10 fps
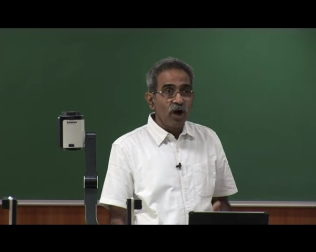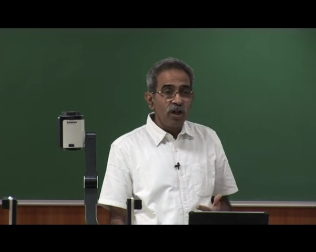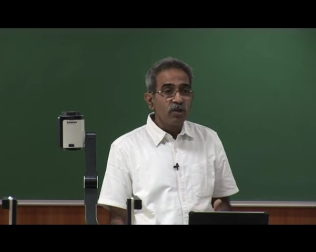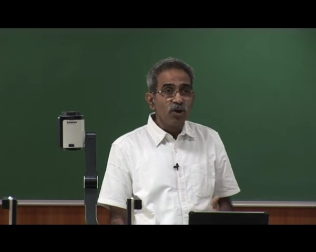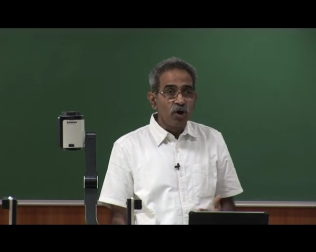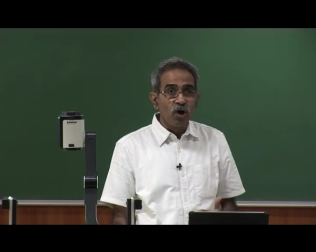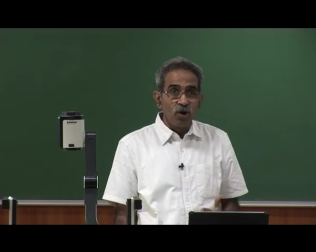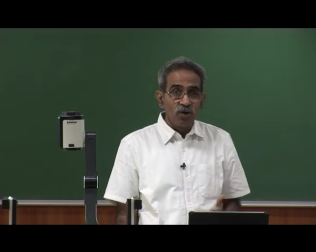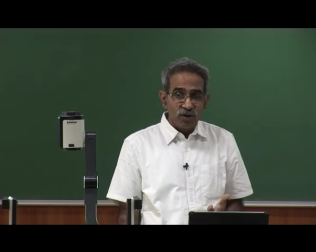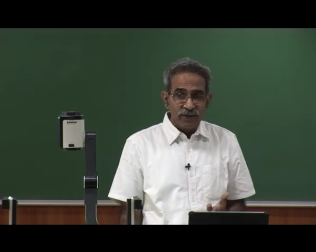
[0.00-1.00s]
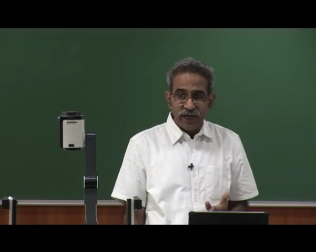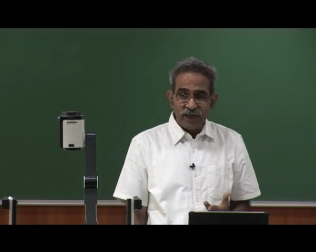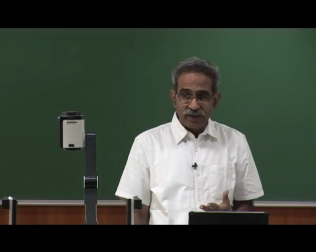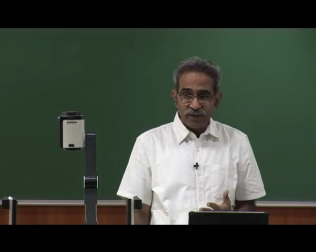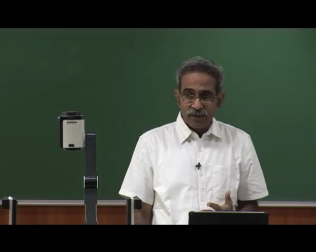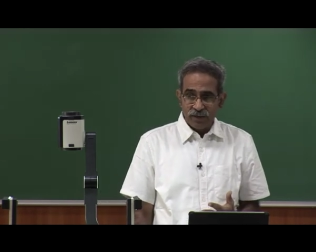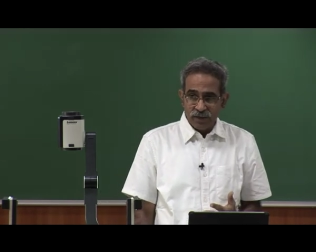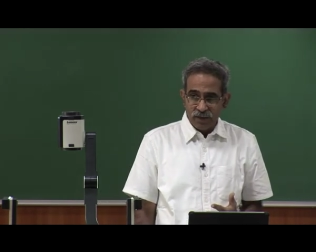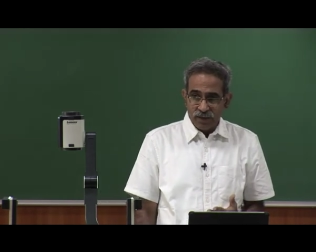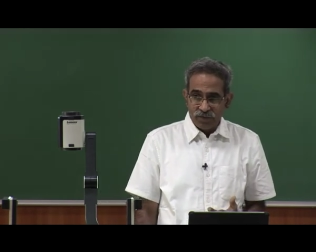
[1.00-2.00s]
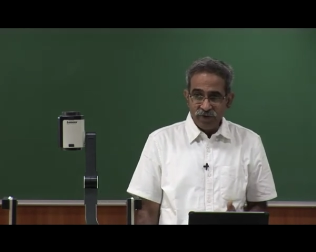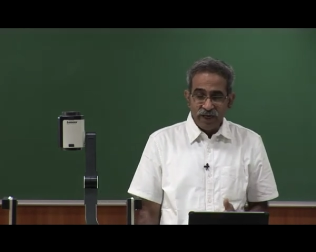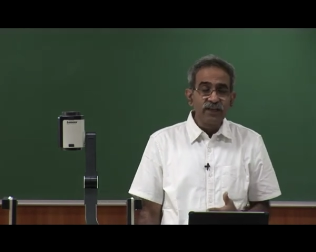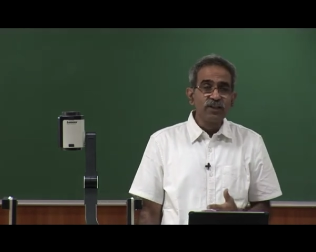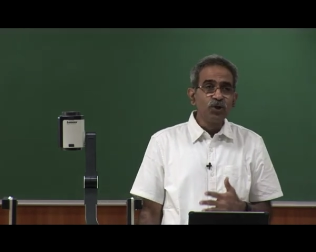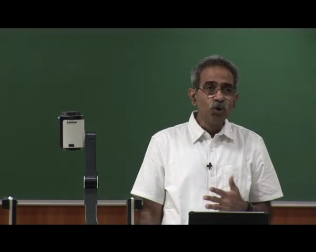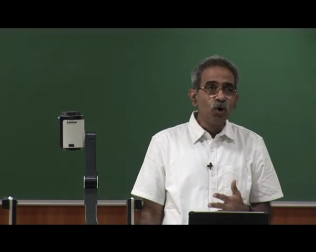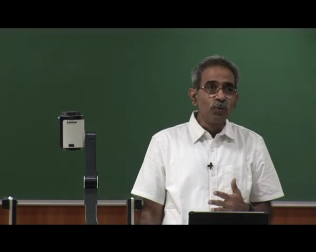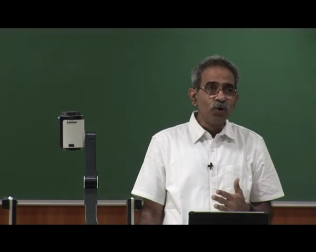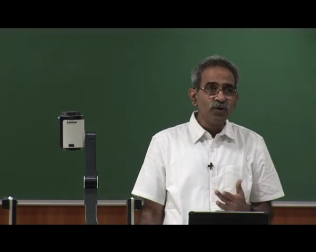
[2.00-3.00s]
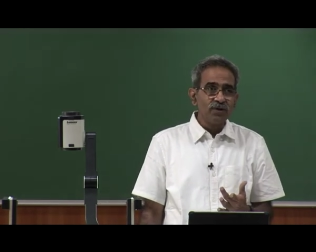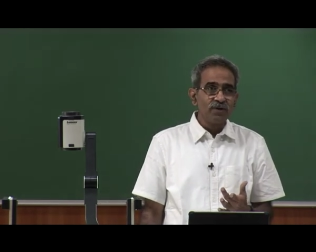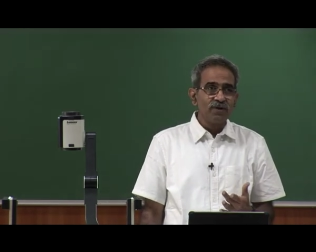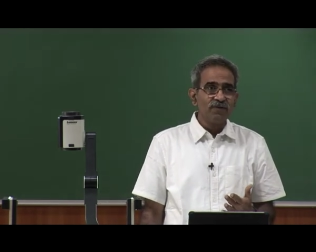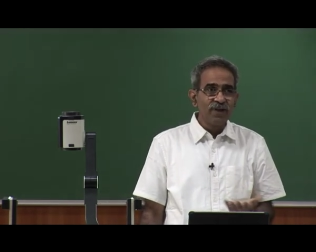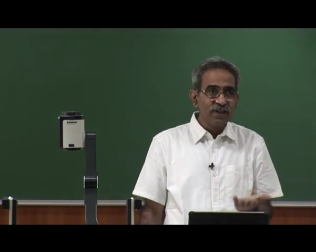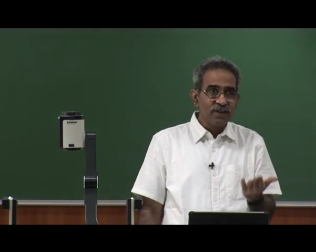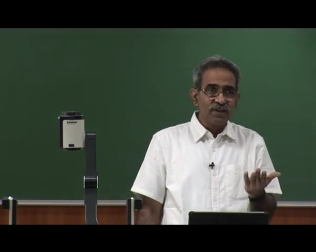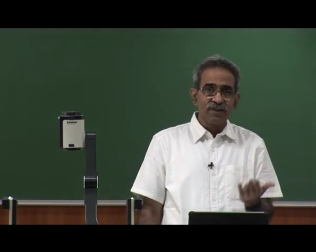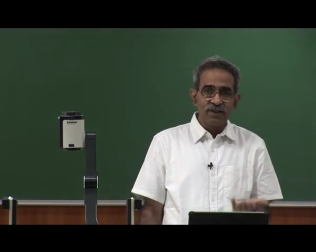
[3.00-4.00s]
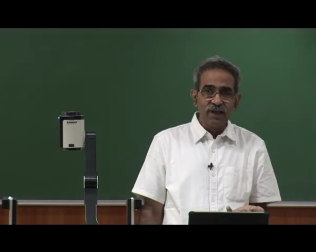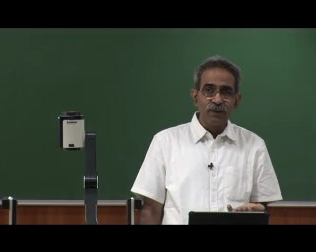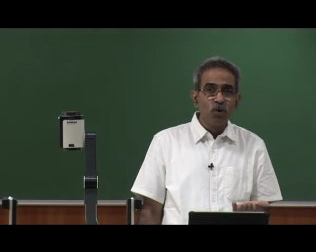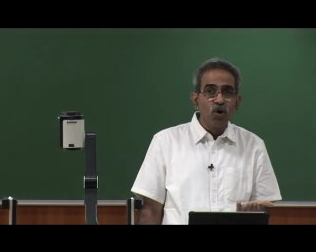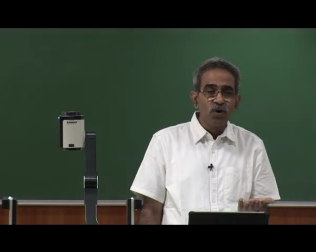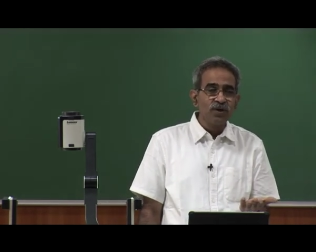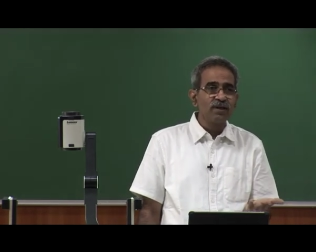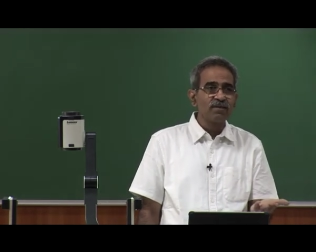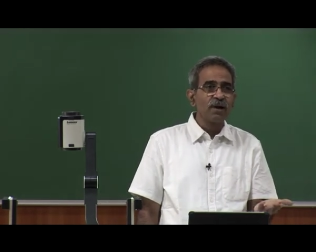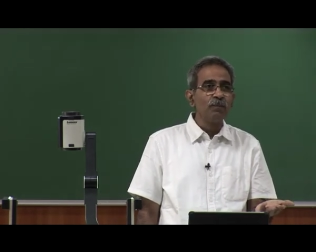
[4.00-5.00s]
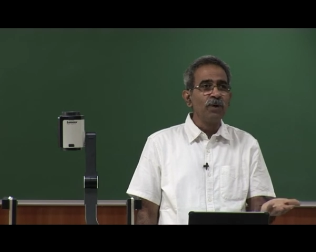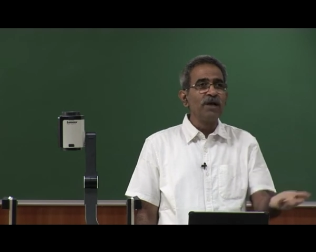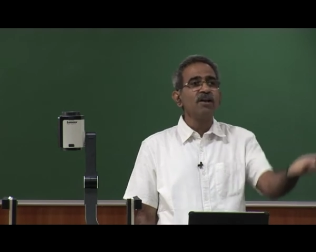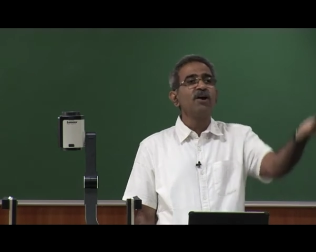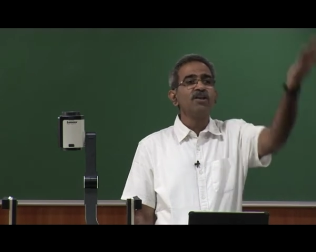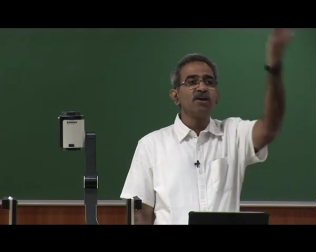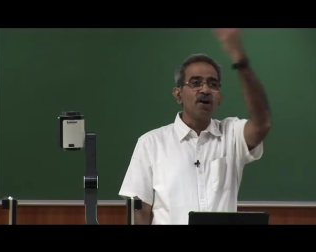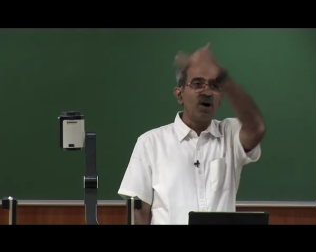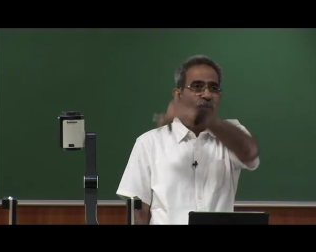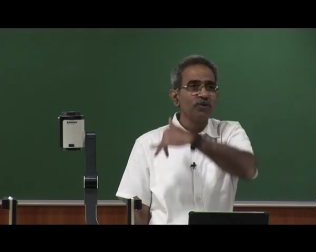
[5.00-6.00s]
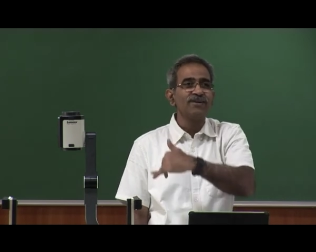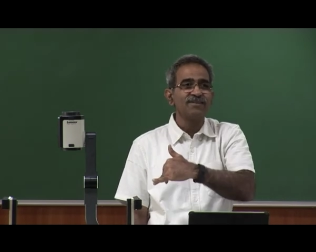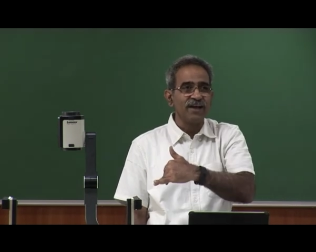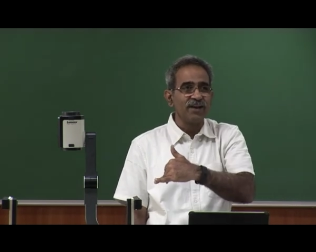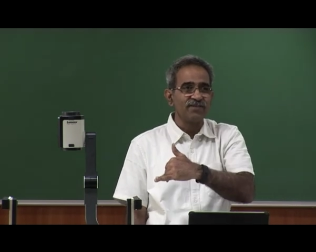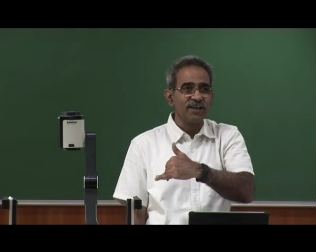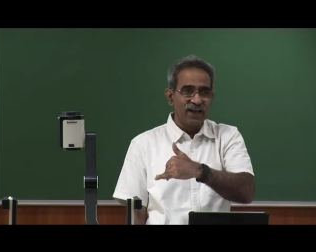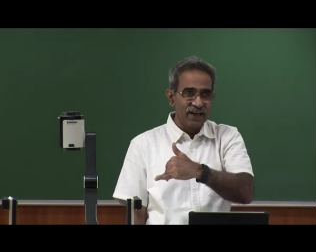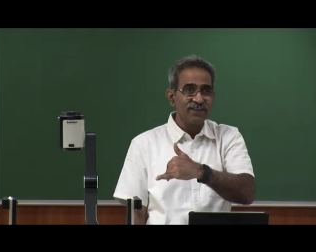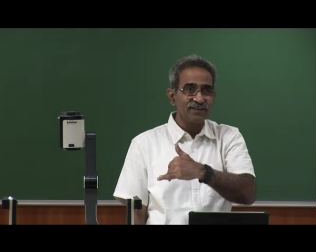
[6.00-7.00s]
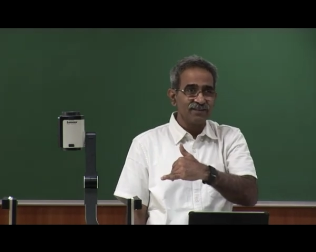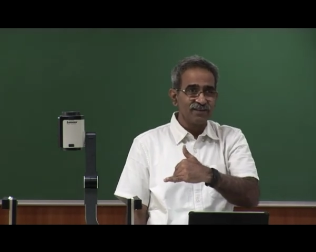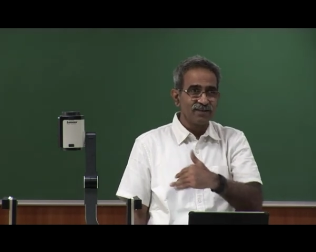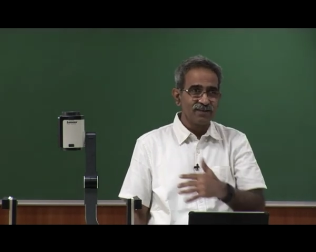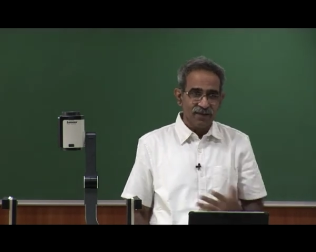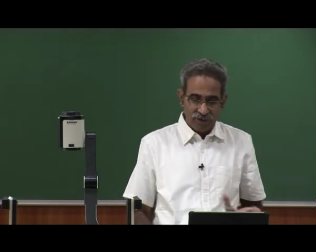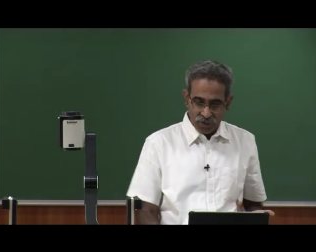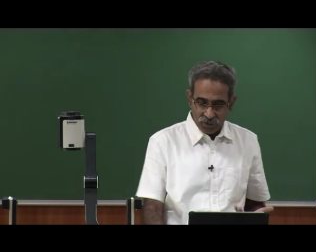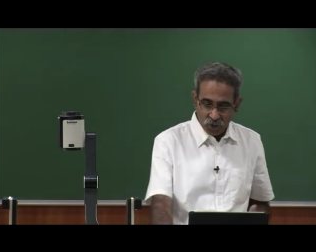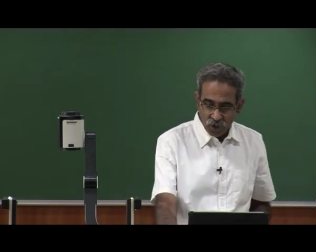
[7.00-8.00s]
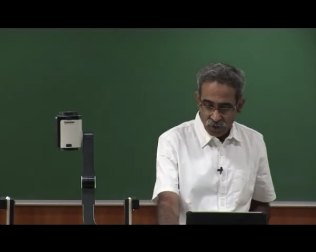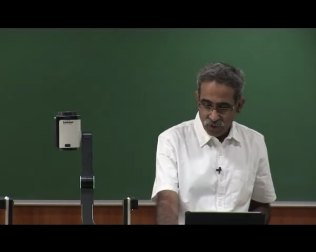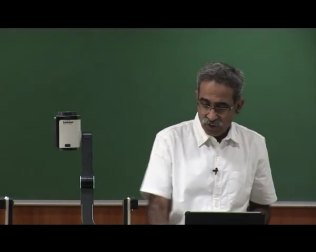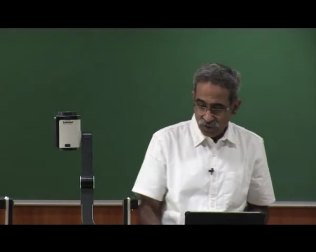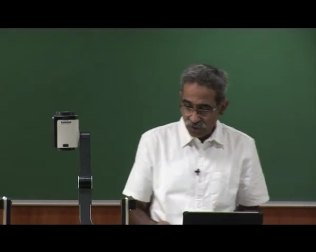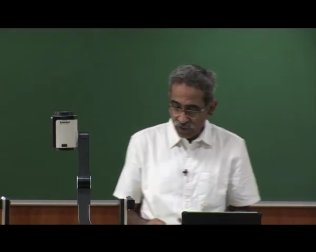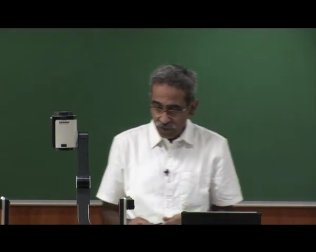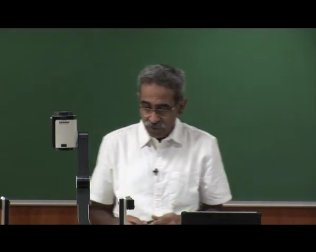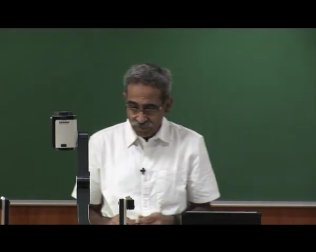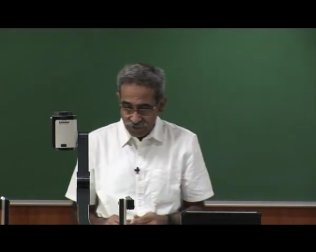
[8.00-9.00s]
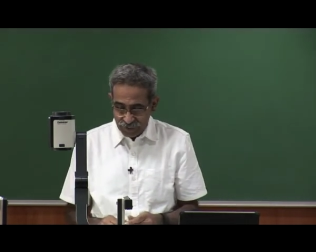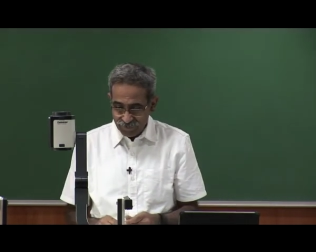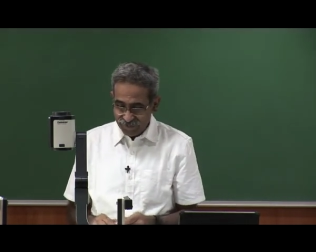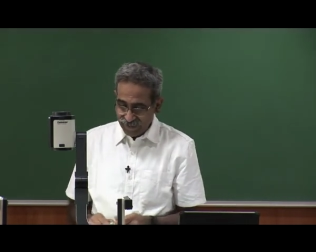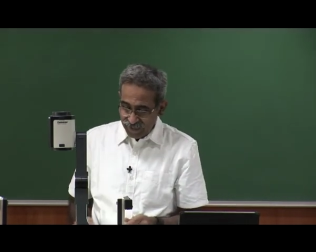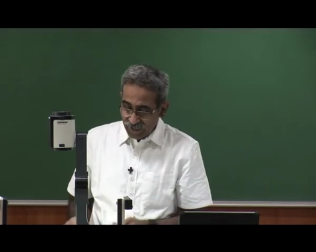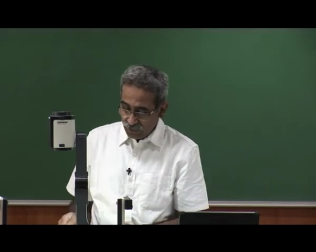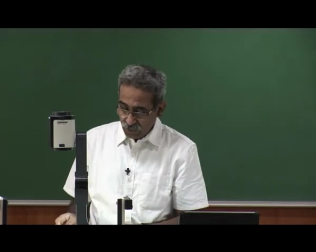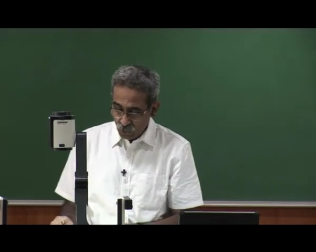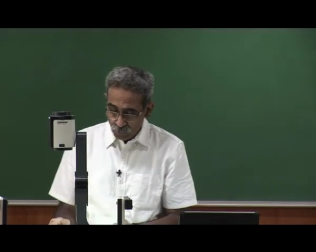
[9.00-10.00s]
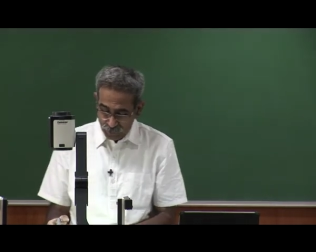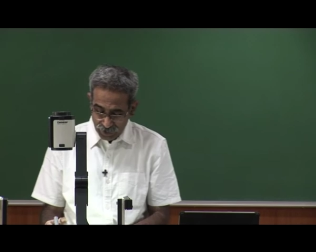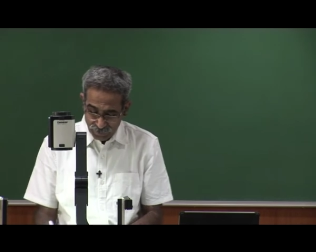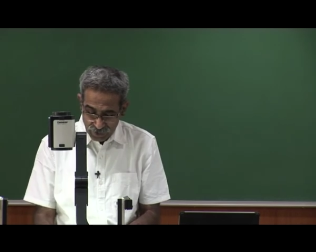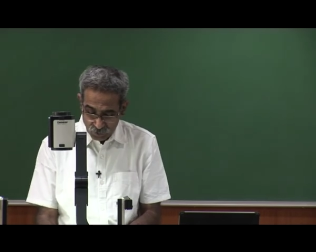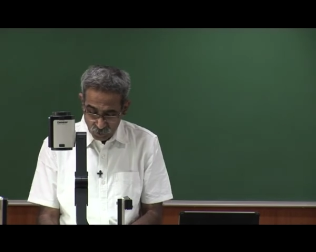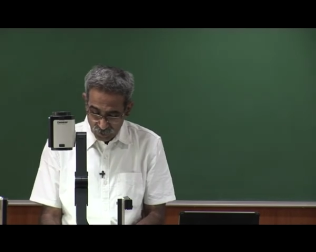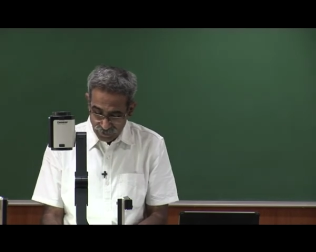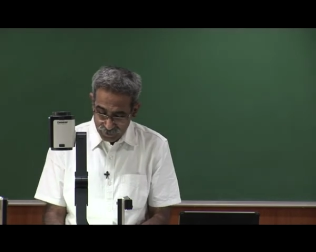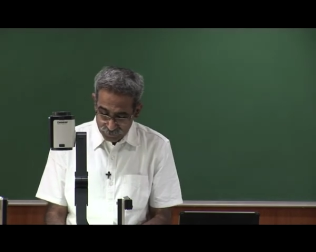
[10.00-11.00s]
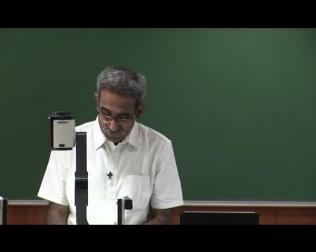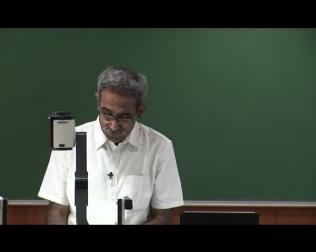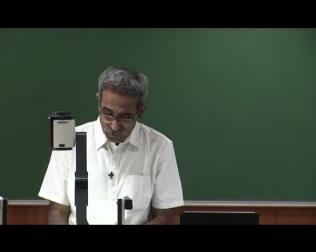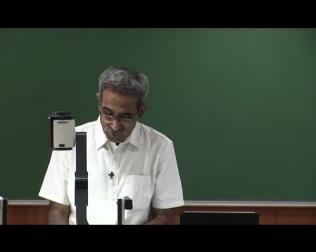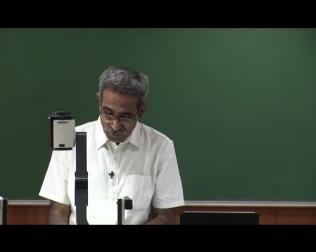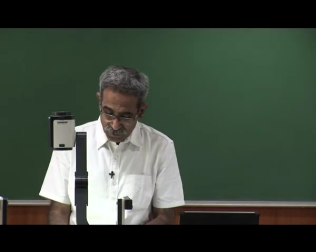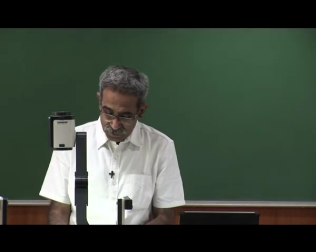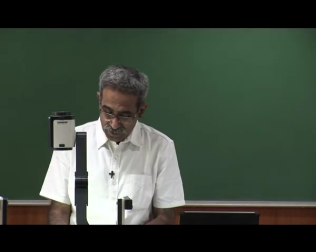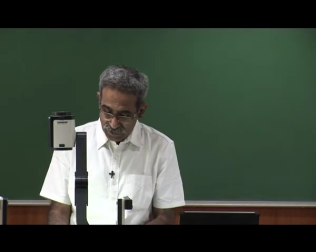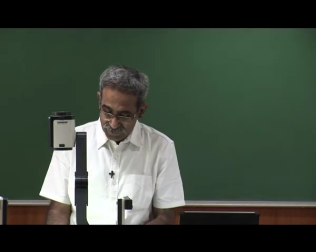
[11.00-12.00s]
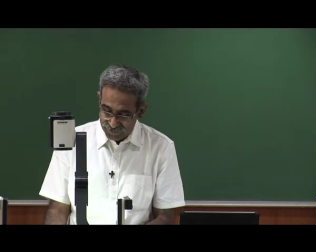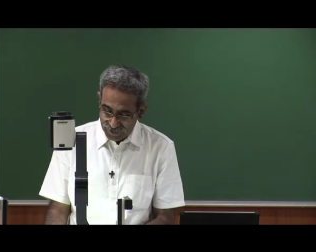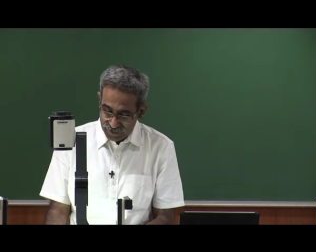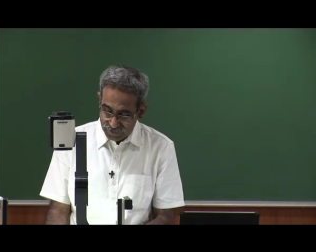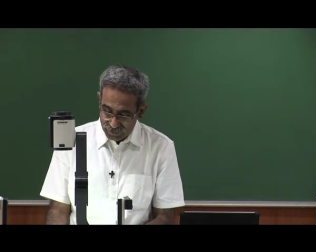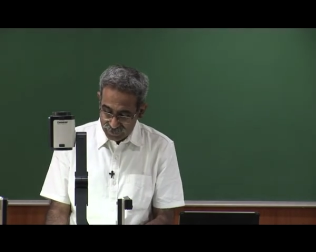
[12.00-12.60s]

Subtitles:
also know that we get the new Moon when the Moon is completely on the opposite side of the Earth. So what are we saying? To put it very crudely, you have the Sun,